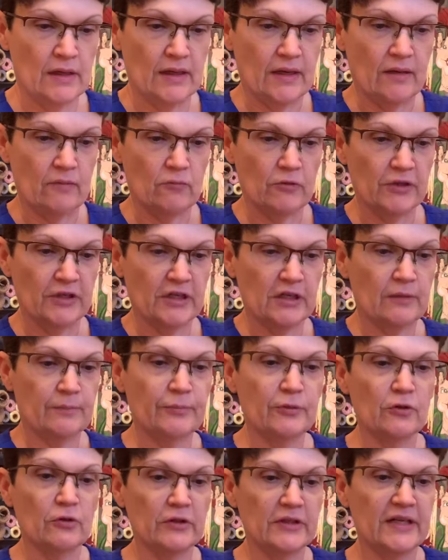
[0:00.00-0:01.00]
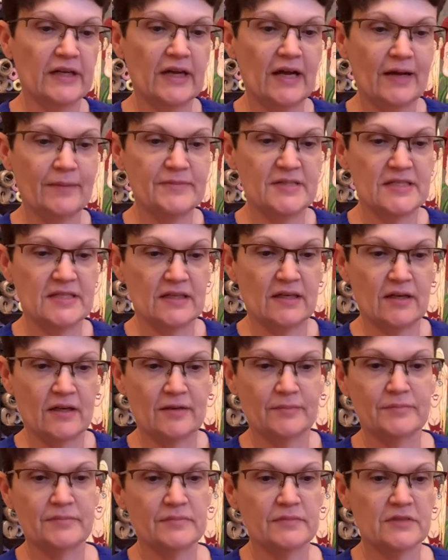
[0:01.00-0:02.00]
And we're going to pull it up
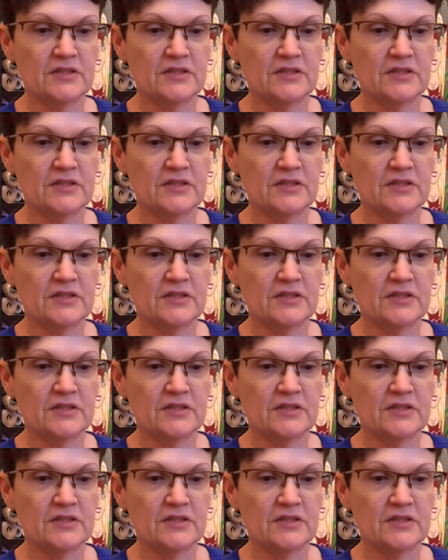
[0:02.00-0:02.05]
some